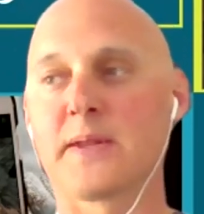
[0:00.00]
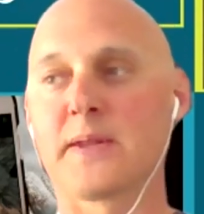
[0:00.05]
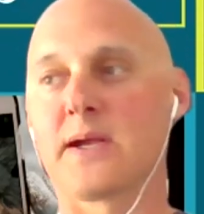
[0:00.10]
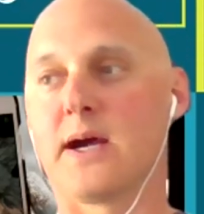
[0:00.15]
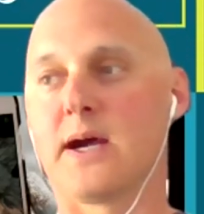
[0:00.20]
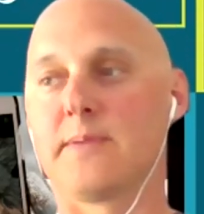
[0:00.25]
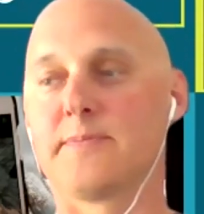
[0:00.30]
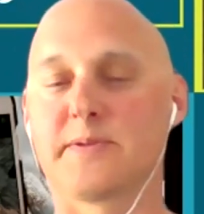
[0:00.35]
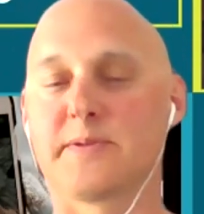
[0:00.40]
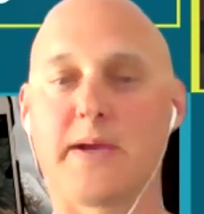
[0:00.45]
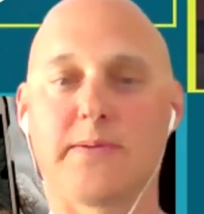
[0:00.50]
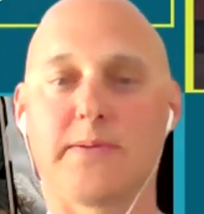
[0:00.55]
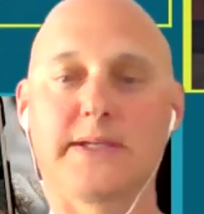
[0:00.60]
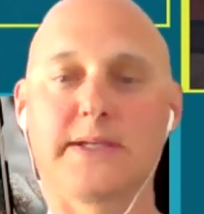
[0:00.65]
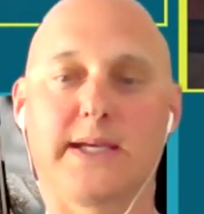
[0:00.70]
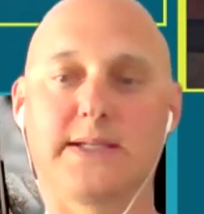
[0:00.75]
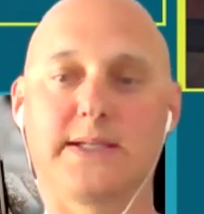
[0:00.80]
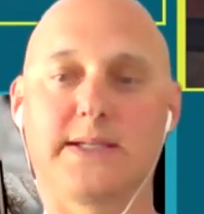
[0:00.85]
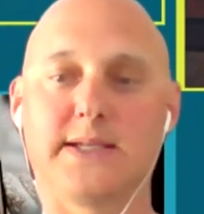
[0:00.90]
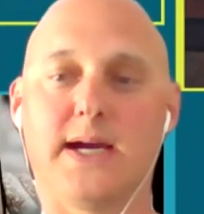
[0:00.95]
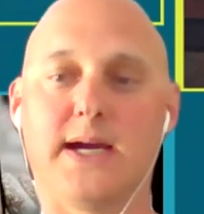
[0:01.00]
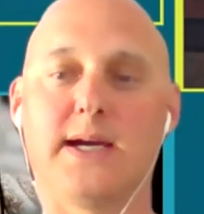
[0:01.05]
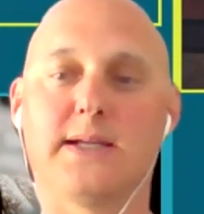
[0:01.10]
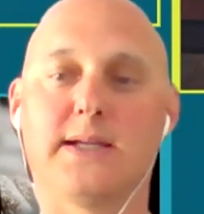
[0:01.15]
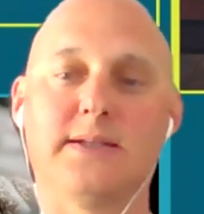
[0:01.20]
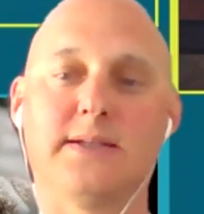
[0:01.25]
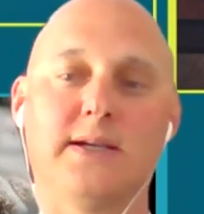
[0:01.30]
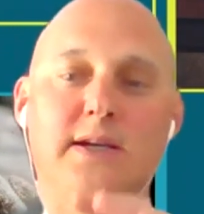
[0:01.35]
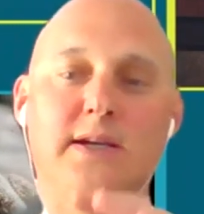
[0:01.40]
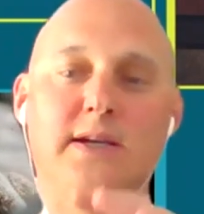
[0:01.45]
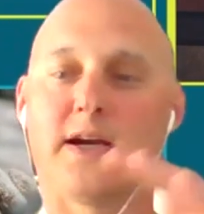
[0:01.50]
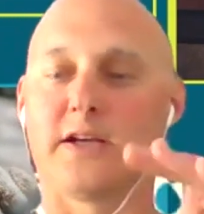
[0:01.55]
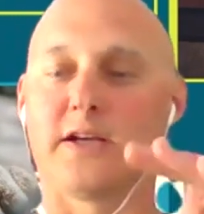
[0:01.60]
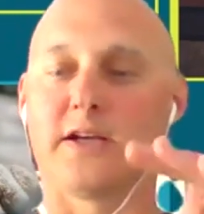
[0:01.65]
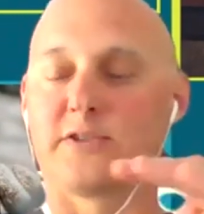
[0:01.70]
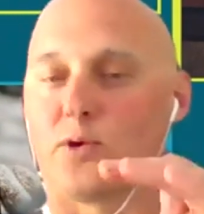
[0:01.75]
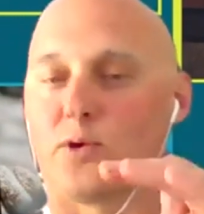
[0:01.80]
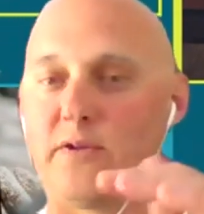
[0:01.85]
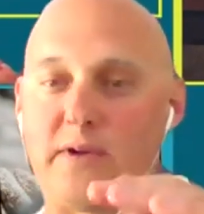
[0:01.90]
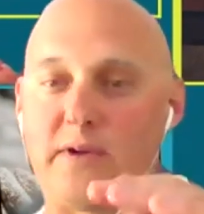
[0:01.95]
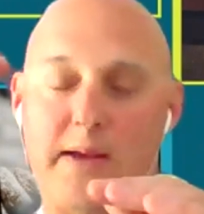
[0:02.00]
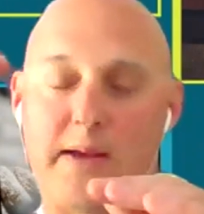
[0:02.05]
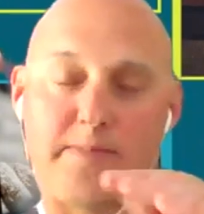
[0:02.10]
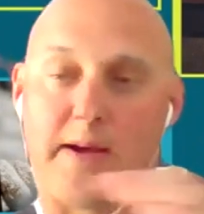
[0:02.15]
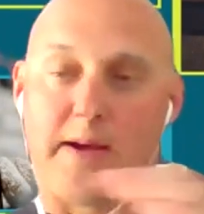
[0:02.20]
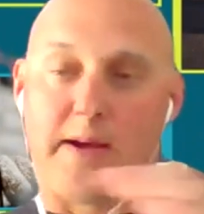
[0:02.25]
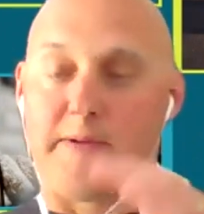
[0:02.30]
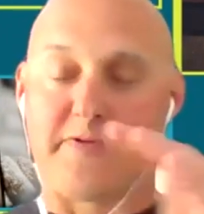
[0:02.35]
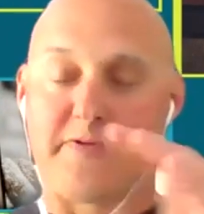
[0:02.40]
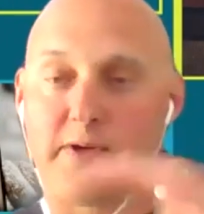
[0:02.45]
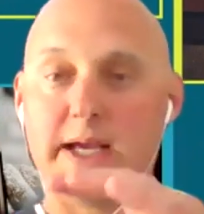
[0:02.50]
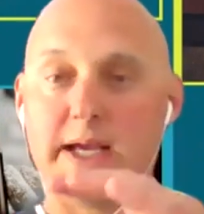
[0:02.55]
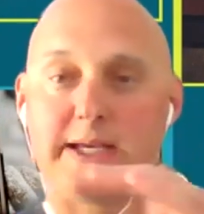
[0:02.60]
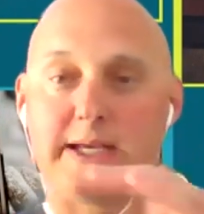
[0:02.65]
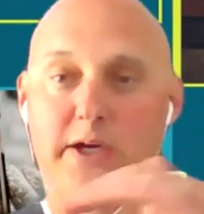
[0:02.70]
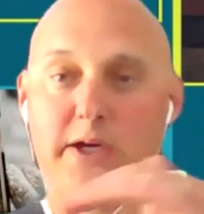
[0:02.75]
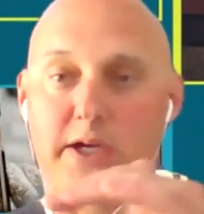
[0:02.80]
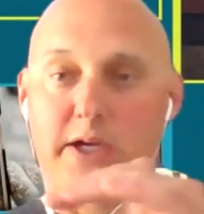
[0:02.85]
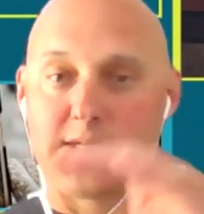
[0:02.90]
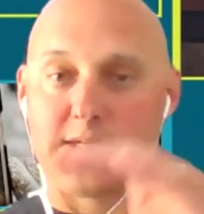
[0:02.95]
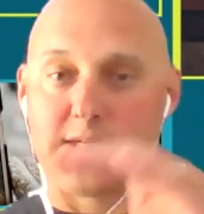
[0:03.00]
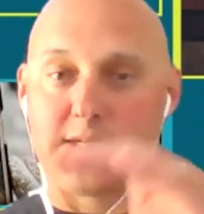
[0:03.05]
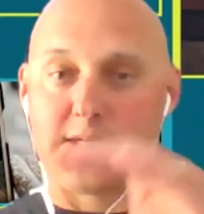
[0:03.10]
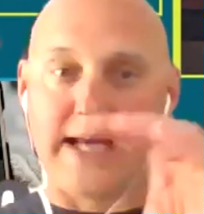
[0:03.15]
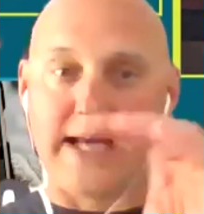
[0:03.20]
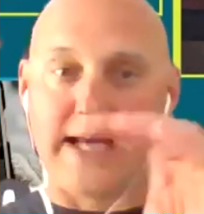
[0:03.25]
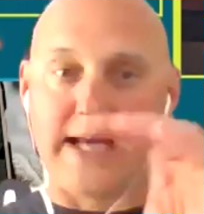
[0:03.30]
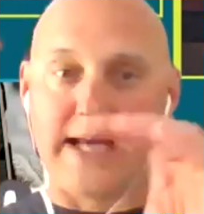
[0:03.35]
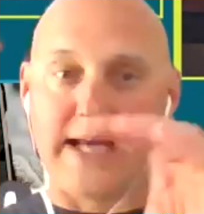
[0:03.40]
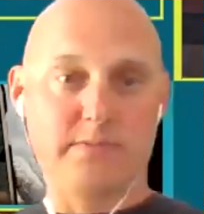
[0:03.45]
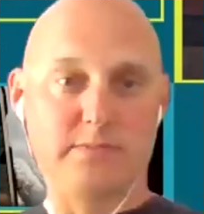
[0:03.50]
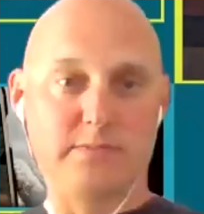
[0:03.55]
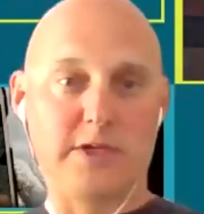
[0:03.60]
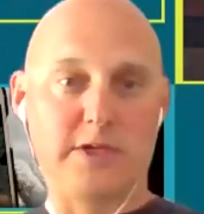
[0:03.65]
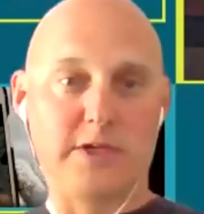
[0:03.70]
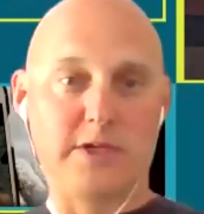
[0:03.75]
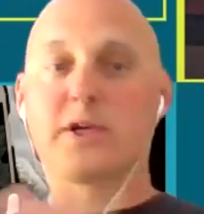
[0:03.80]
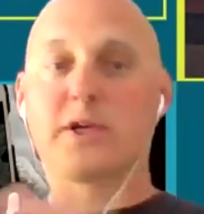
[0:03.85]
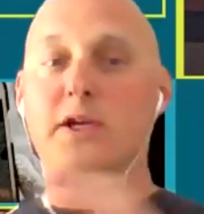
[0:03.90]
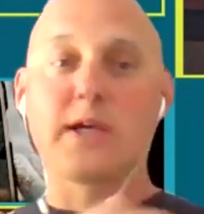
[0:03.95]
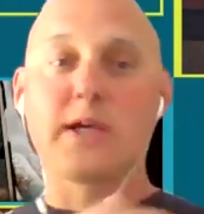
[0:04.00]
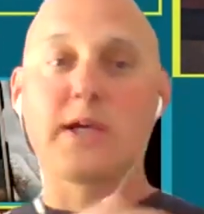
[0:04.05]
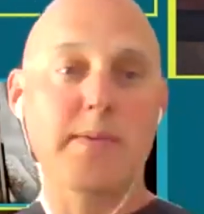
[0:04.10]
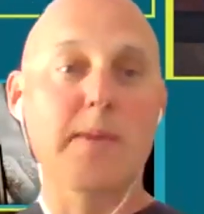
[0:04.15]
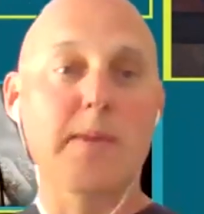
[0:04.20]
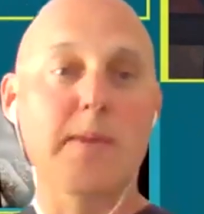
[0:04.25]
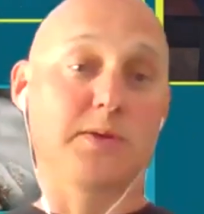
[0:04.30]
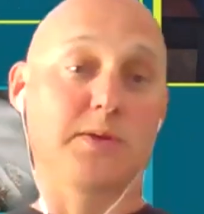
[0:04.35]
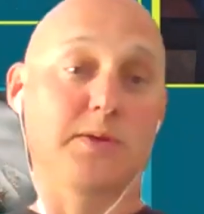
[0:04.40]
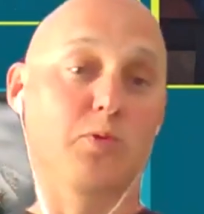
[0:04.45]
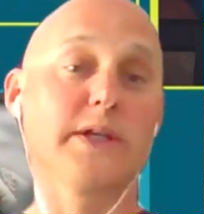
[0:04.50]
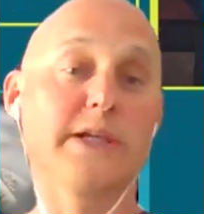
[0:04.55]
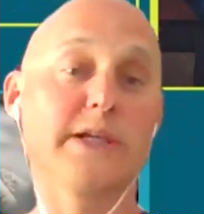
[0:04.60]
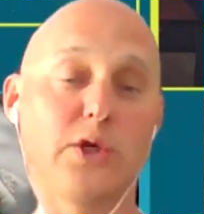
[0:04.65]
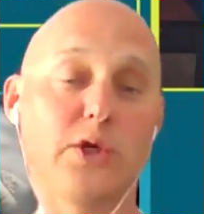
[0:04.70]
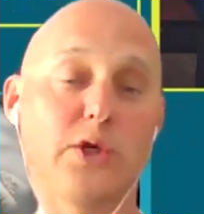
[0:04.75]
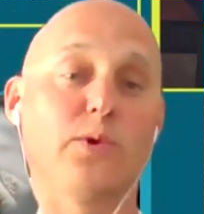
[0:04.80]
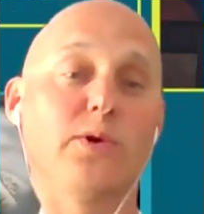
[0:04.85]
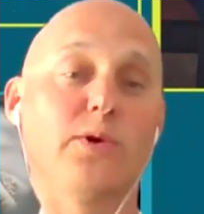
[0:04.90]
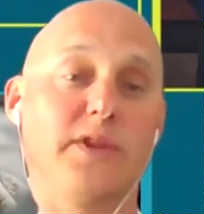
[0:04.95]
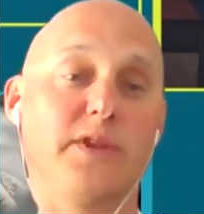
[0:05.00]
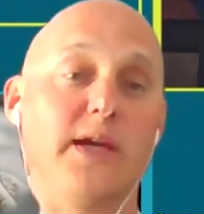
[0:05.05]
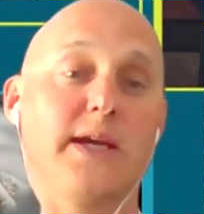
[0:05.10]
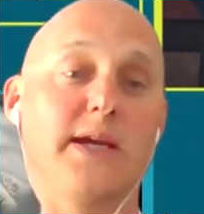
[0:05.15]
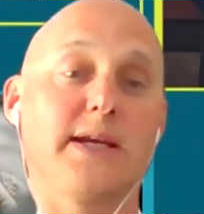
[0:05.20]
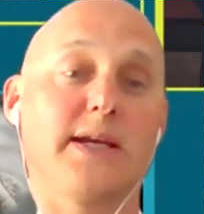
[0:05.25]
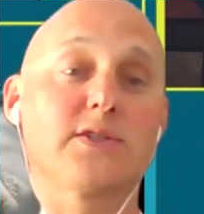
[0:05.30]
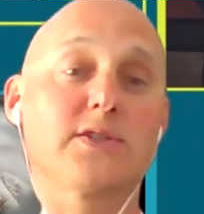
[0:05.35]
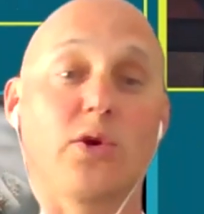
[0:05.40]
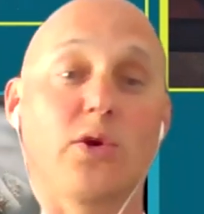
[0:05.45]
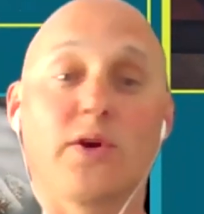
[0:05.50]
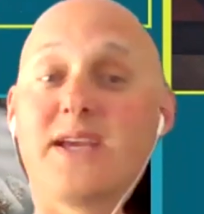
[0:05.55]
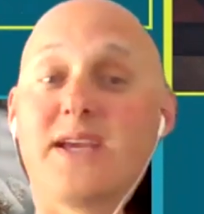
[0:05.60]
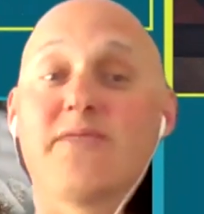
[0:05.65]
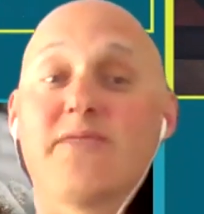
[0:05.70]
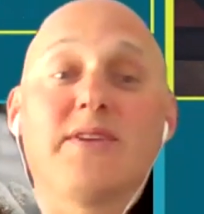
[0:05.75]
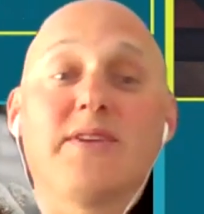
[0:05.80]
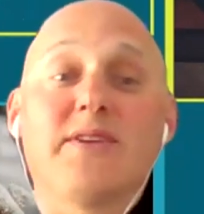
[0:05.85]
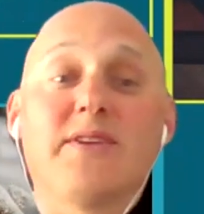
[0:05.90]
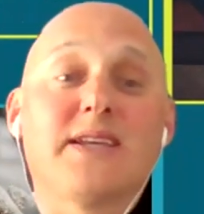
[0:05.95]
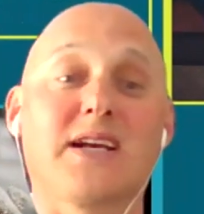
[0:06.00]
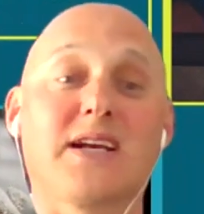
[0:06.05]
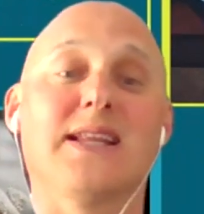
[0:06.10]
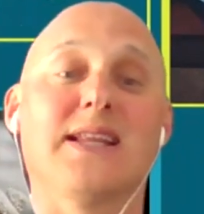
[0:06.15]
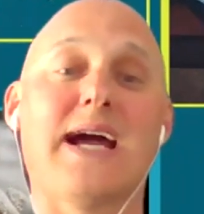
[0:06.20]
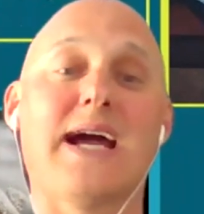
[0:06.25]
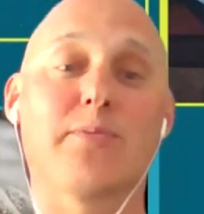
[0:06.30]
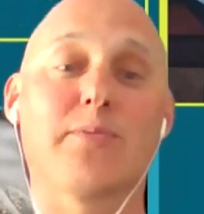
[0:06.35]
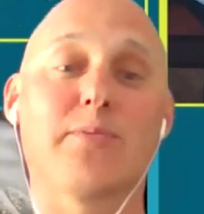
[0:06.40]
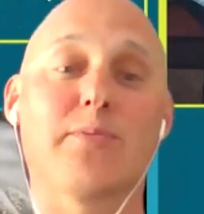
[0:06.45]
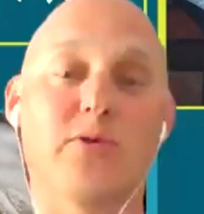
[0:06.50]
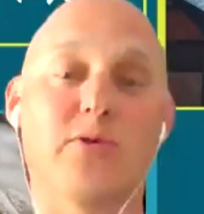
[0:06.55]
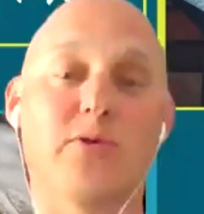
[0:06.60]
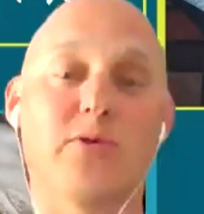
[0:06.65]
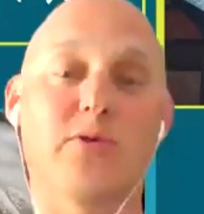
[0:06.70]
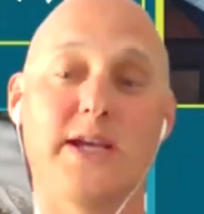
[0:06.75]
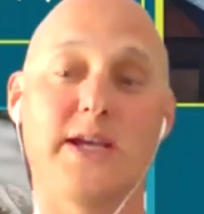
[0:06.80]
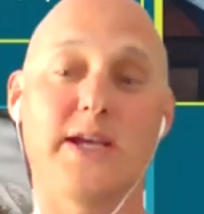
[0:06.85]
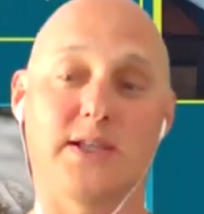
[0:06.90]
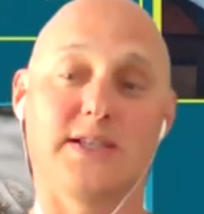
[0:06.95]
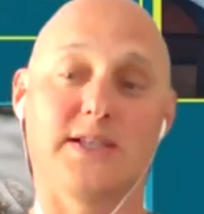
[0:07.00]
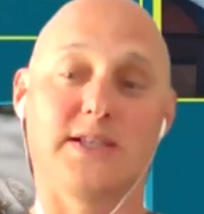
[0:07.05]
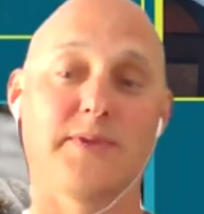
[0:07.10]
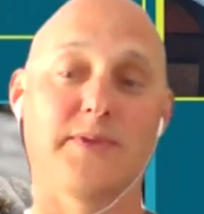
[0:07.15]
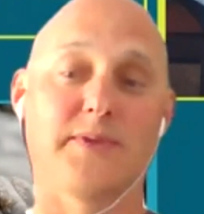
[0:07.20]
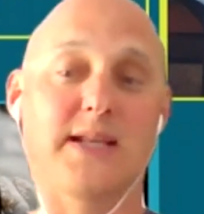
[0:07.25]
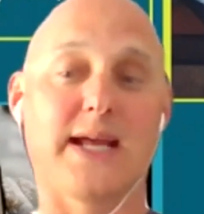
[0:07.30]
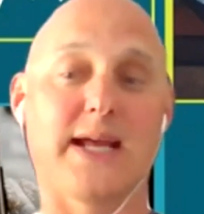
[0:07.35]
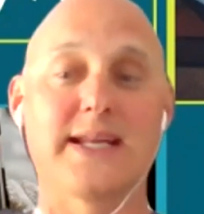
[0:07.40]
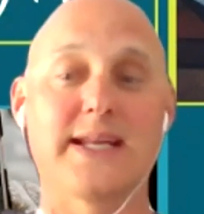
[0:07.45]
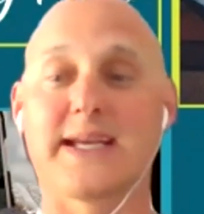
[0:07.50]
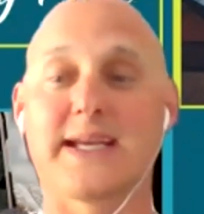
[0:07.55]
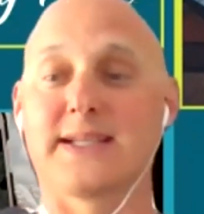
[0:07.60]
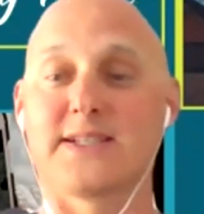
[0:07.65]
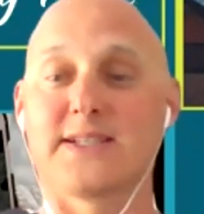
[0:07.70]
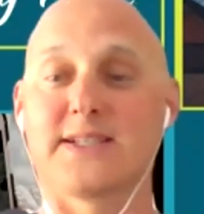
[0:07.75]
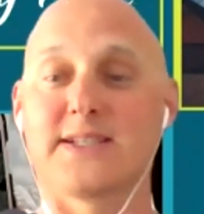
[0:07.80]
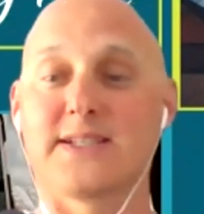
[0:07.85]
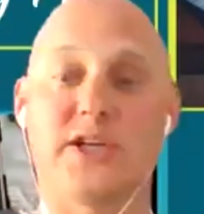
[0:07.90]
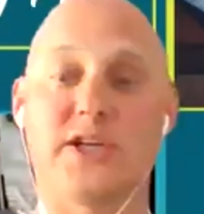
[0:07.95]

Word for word: um, to be able to get done it sort of I, I feel like it could naturally you could come up with some really cool things or even the collaboration this is something that i didn't get yeah.